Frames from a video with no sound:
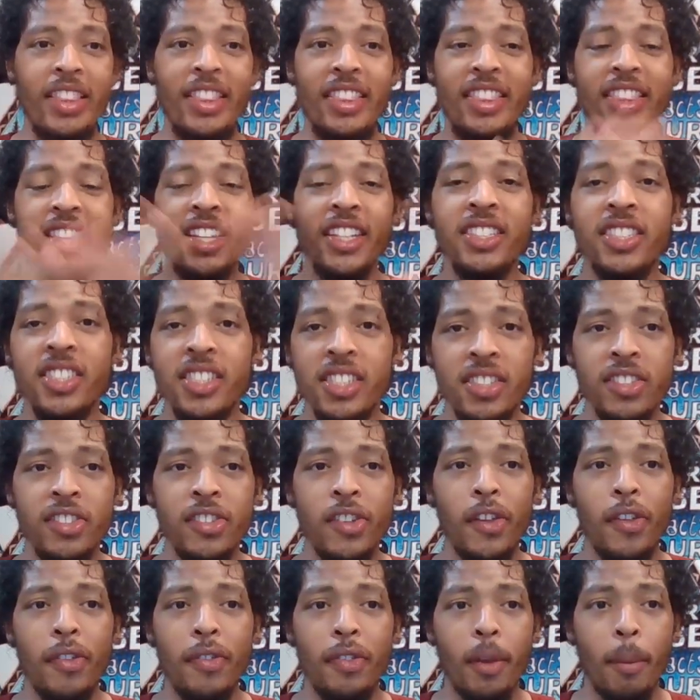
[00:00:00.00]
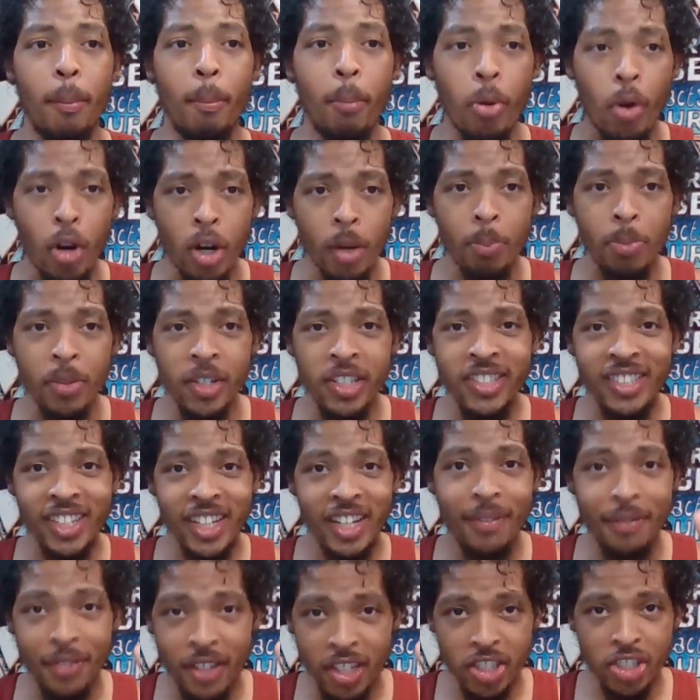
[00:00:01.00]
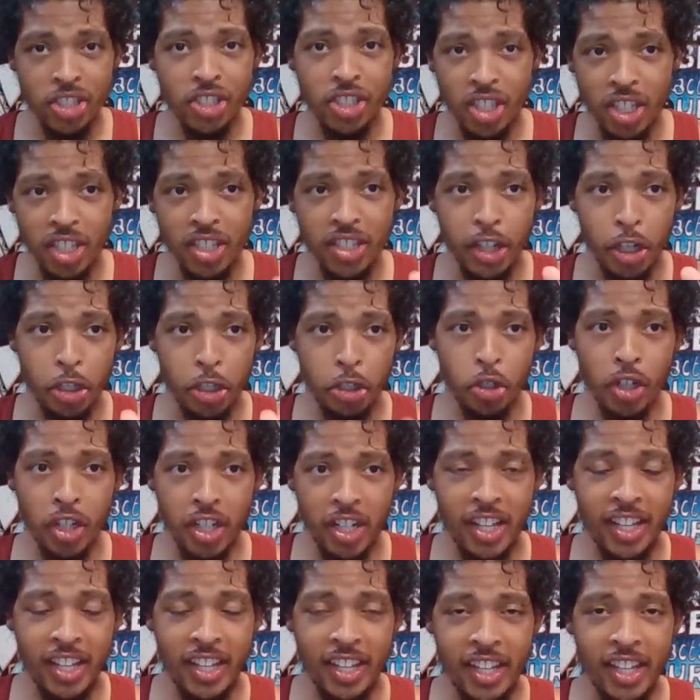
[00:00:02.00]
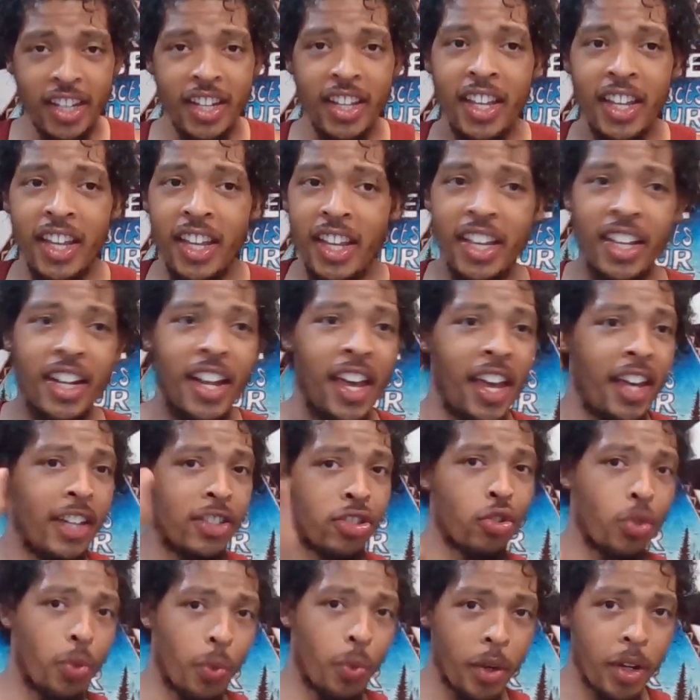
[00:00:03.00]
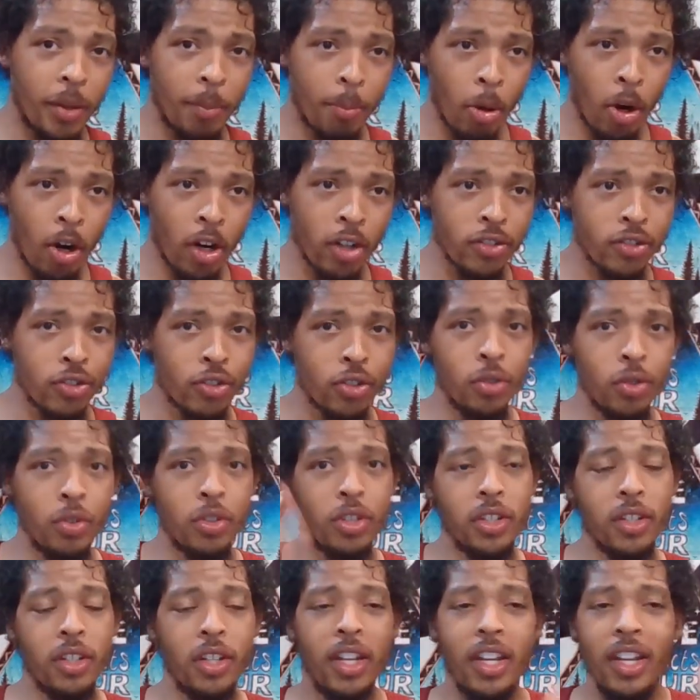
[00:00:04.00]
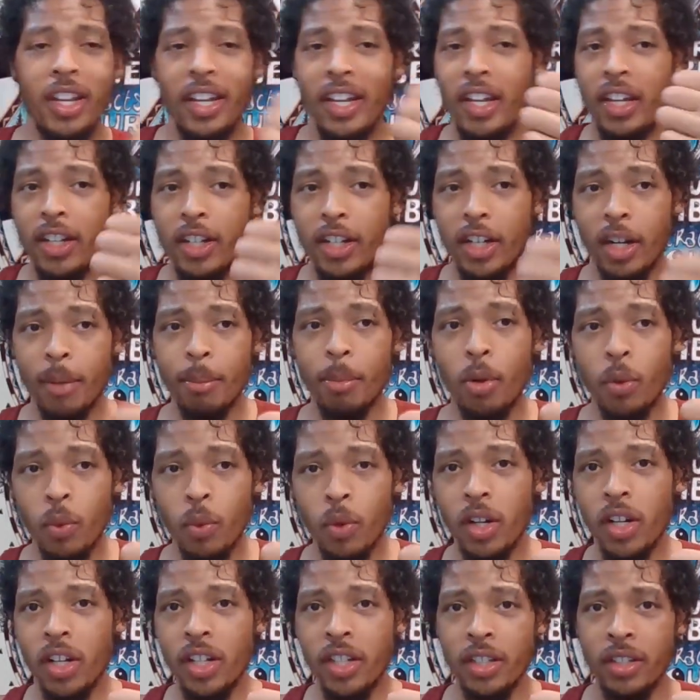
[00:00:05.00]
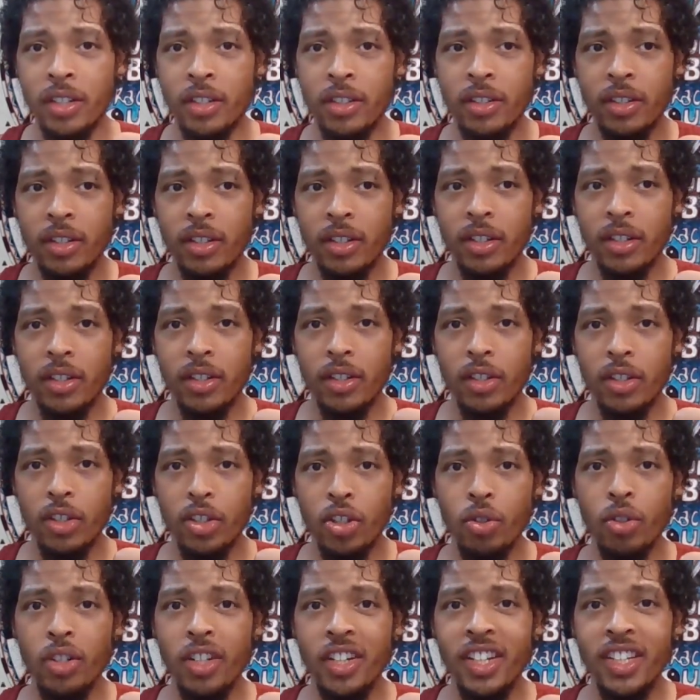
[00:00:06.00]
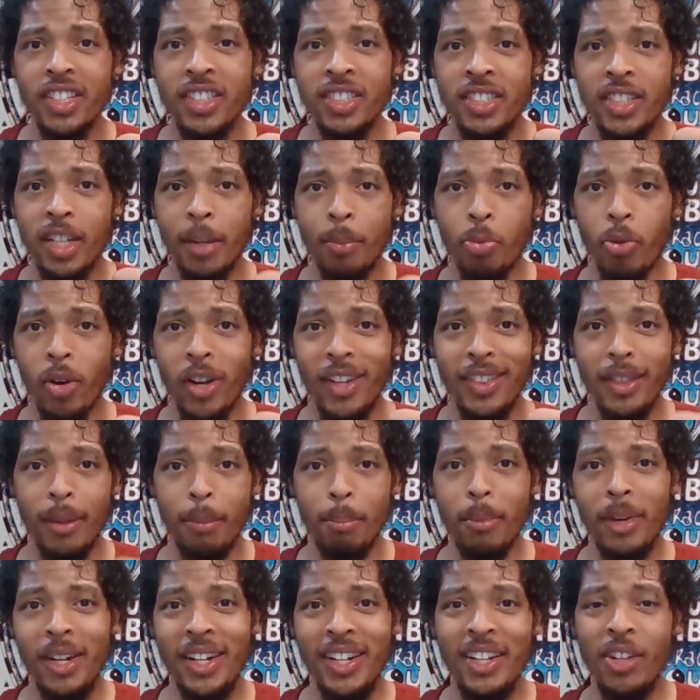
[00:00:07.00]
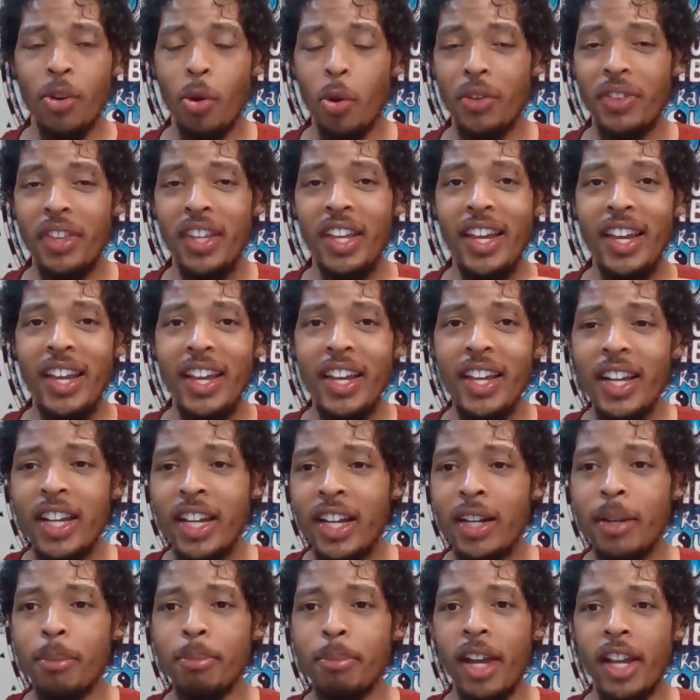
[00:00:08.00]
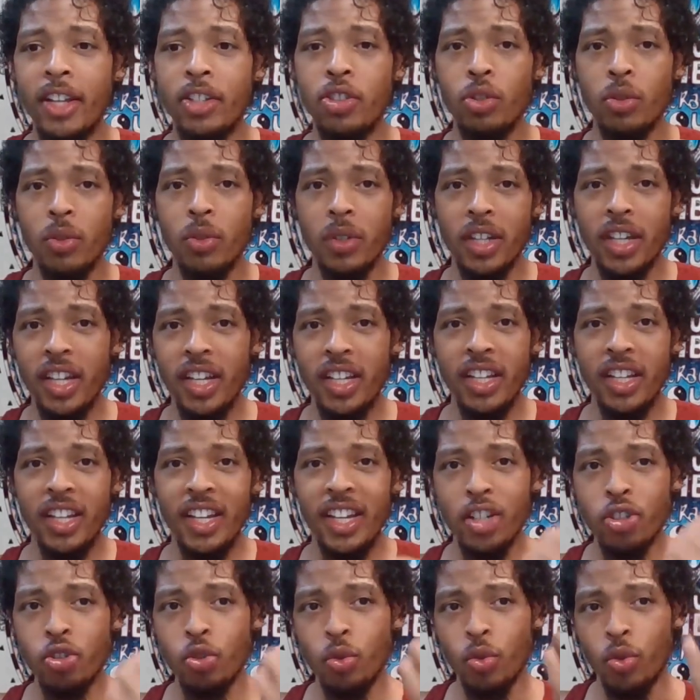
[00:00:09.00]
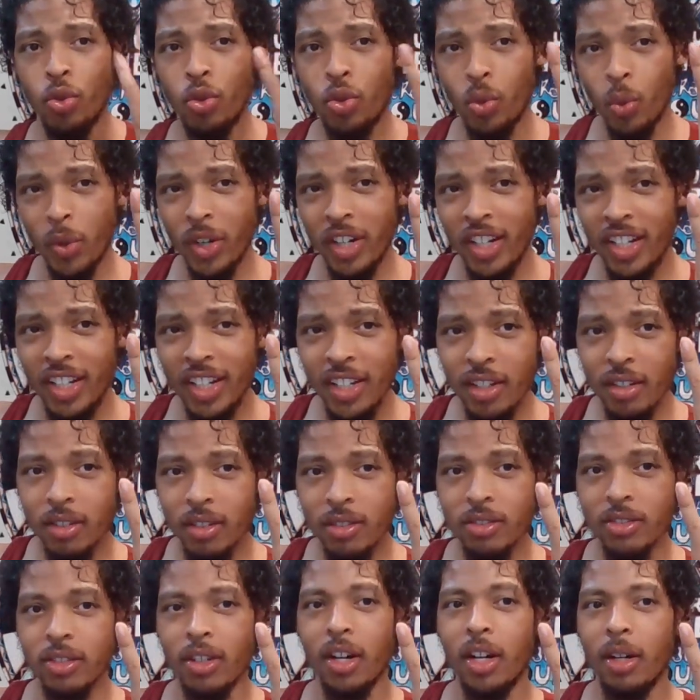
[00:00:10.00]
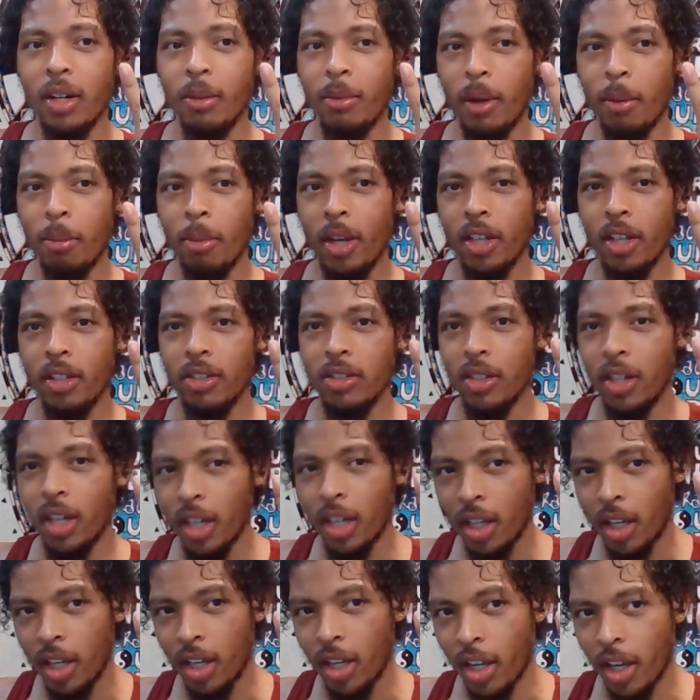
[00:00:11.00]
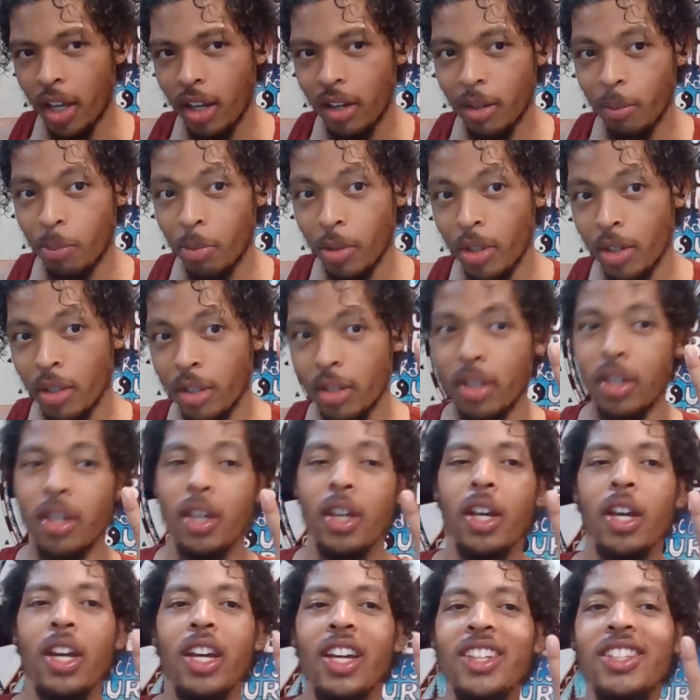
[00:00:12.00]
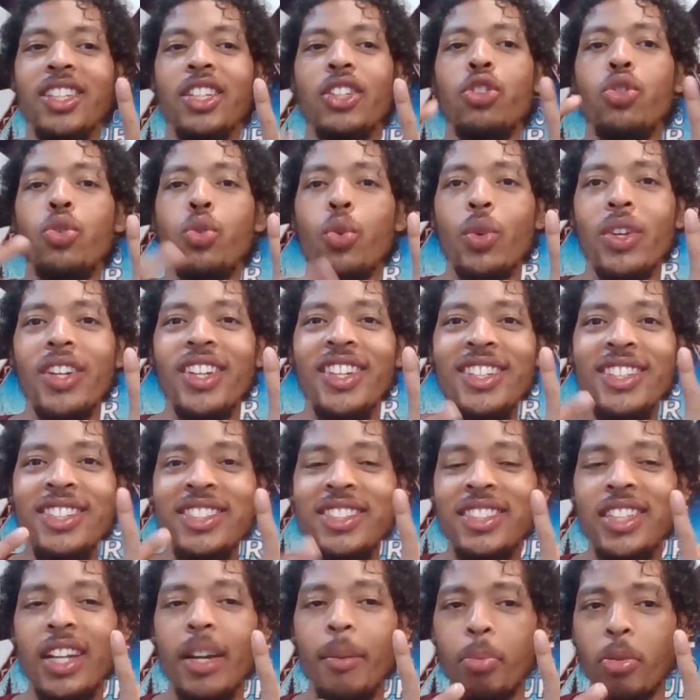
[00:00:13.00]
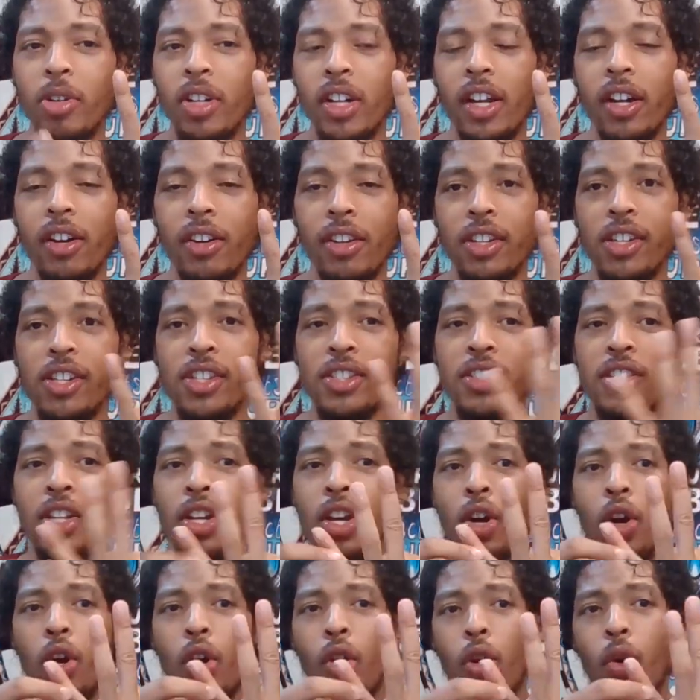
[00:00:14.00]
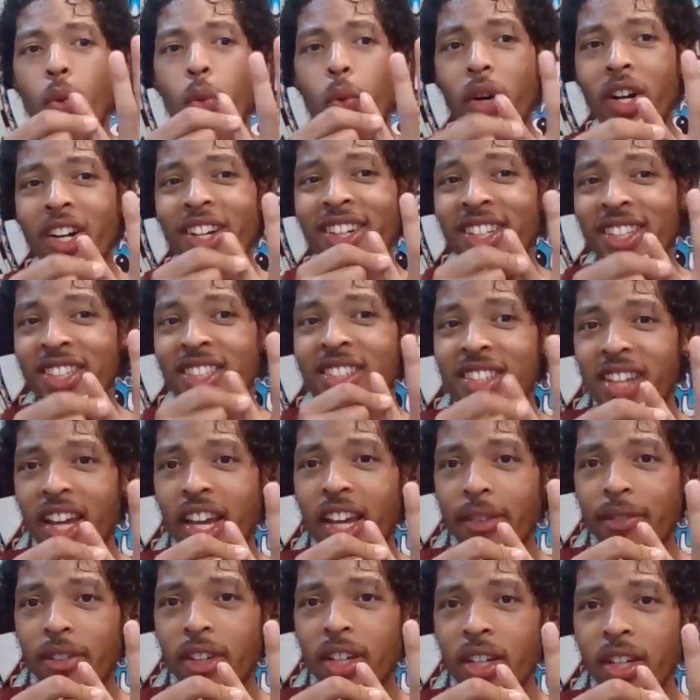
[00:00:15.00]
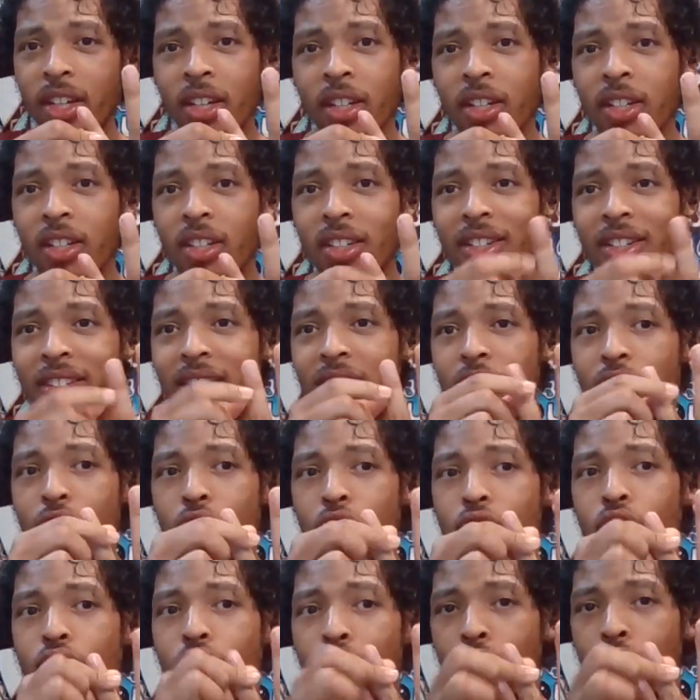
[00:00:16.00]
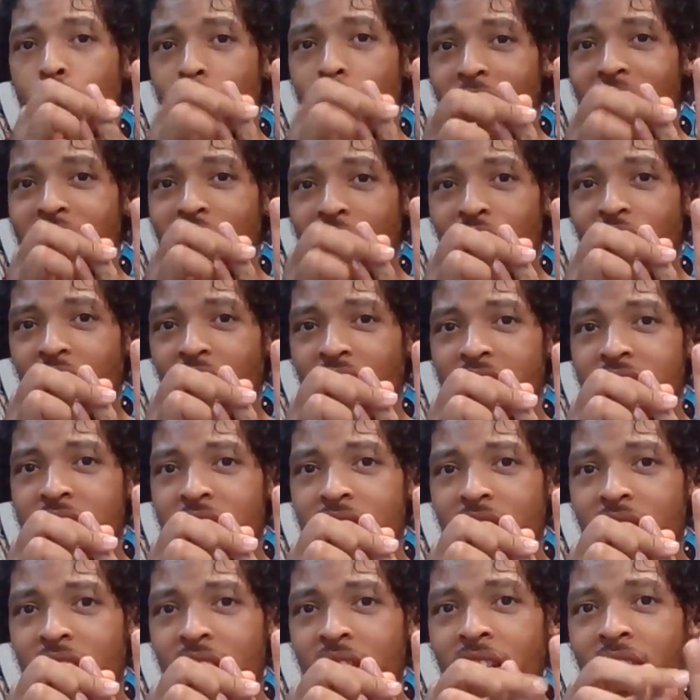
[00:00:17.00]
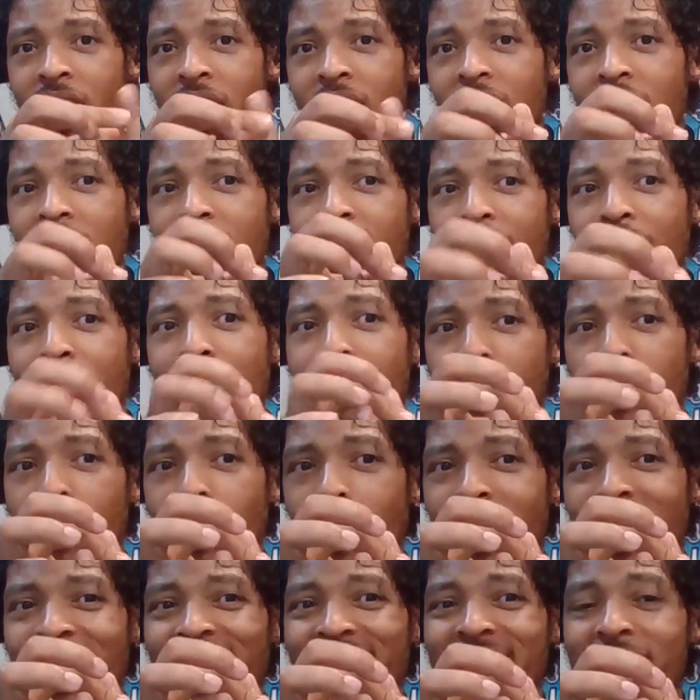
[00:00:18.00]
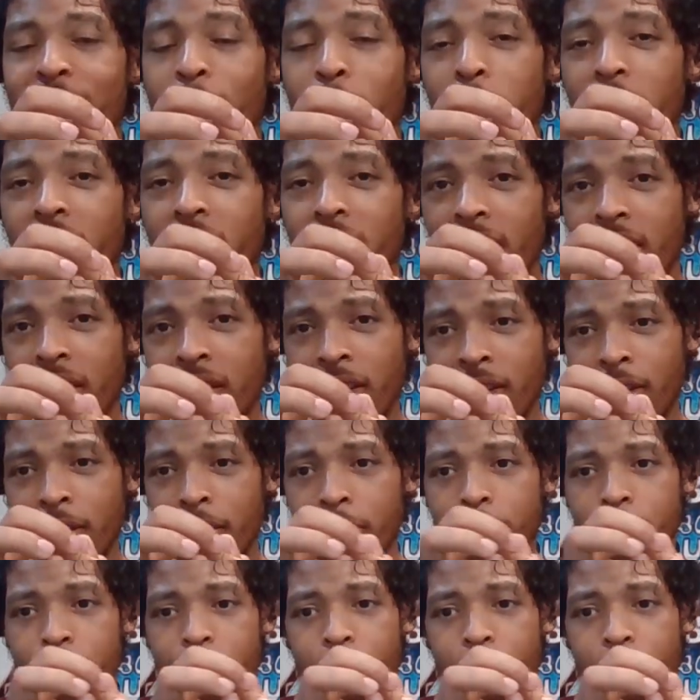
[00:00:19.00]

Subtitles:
This is the purpose of this sheet that you're going to get. It has three parts to it. Number one, you need to separate the money or the income that you get into three. Sorry, my bad, y'all. I can't count apparently. Into three separate areas. One is saving, two is investing, and three is spending.